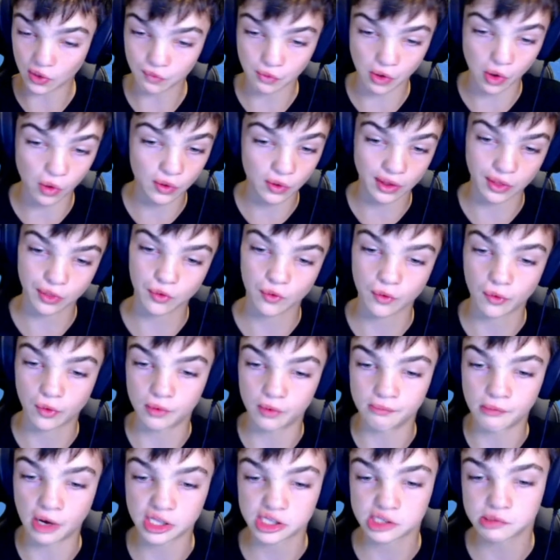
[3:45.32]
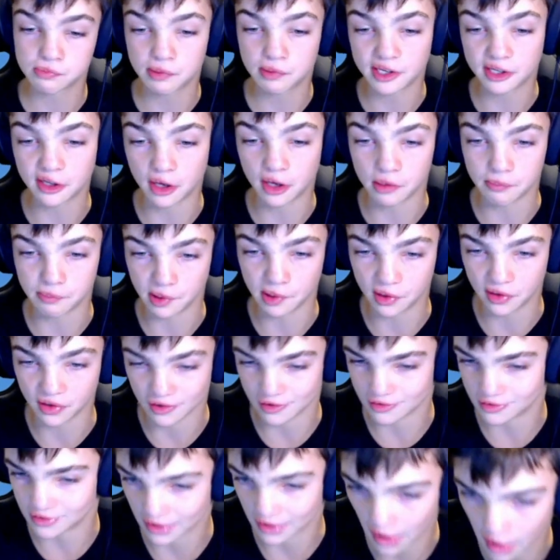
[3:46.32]
rolling through my speaking
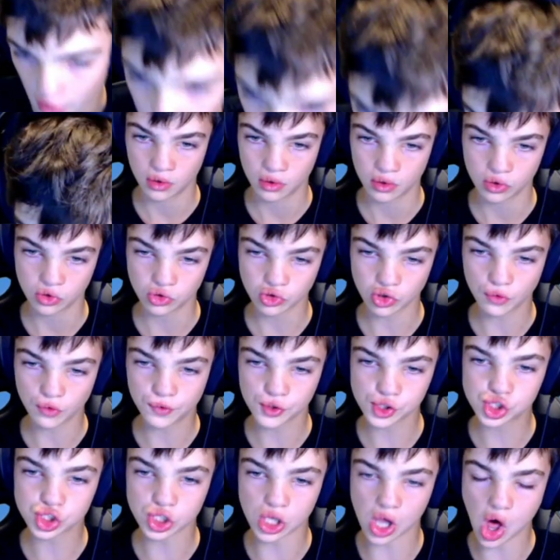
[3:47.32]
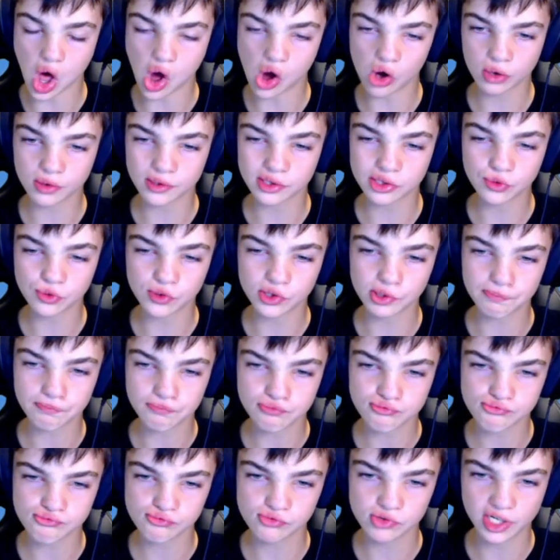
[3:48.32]
ability today. So for Geelong, this was a
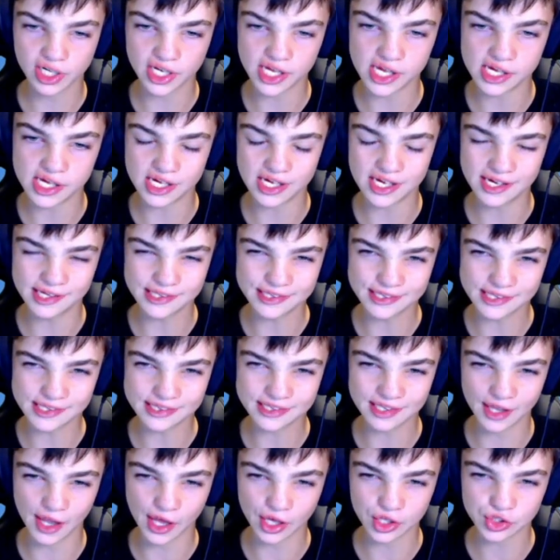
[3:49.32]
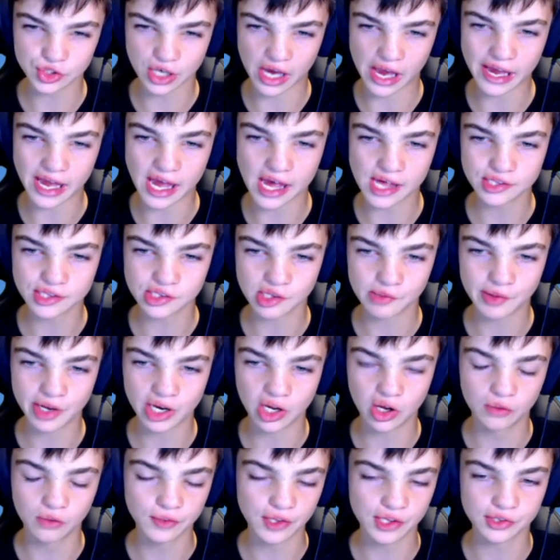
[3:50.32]
pretty easy selection, I guess. I mean,
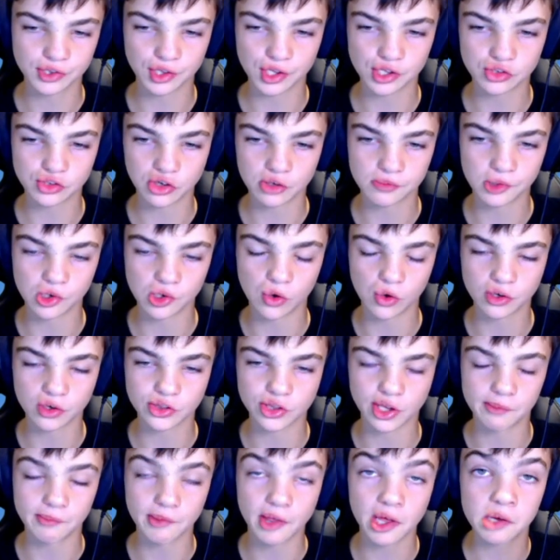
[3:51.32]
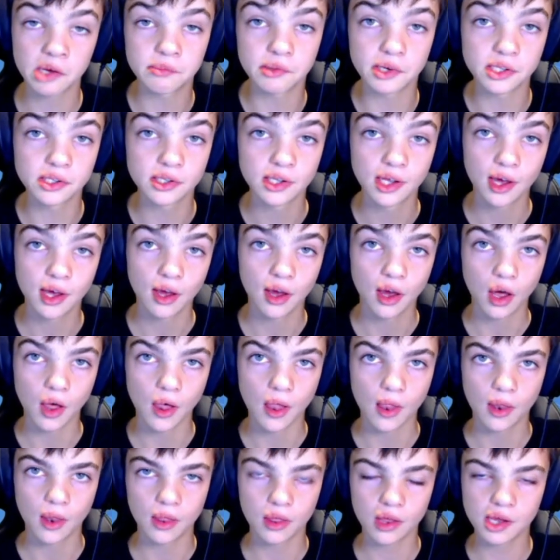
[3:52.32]
obviously Tomahawk's up there, but
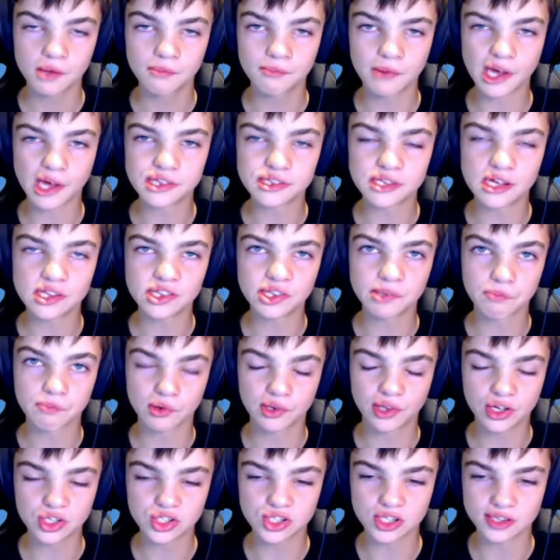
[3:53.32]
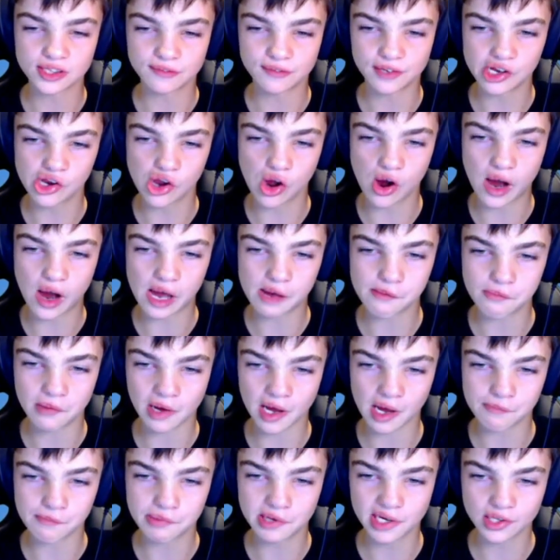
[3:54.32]
in my season predictions video, I
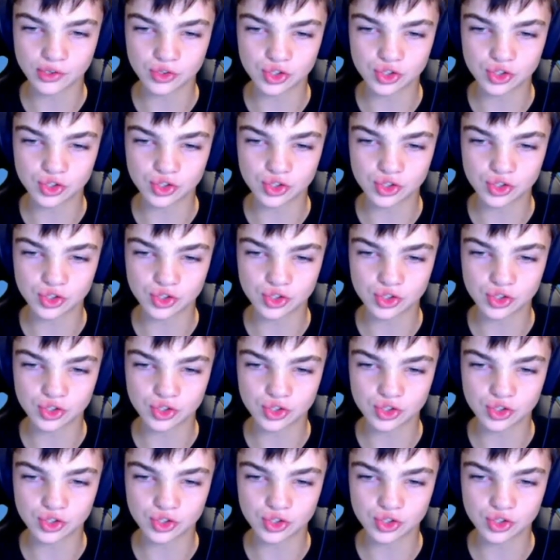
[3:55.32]
picked